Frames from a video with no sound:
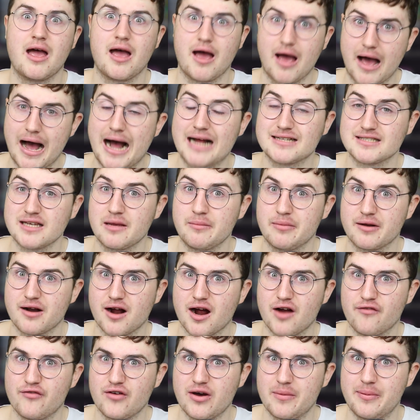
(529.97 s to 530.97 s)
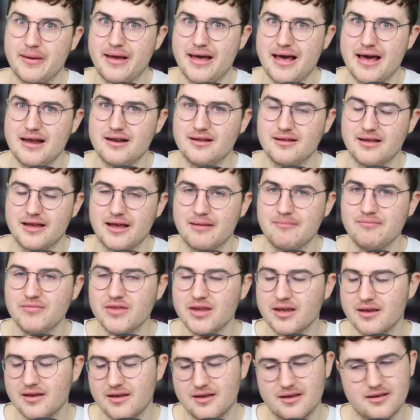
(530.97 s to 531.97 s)
Hatem Ben Arfa up ahead of him.
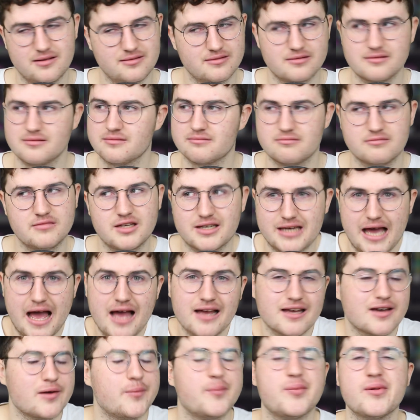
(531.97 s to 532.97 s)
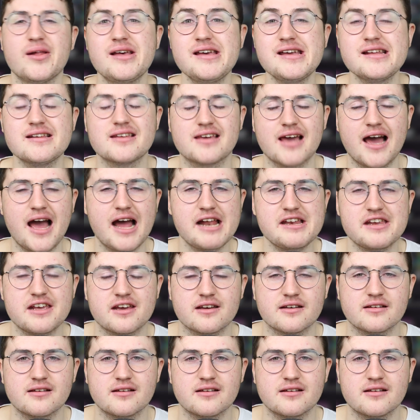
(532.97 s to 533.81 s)
You can't complain, can you?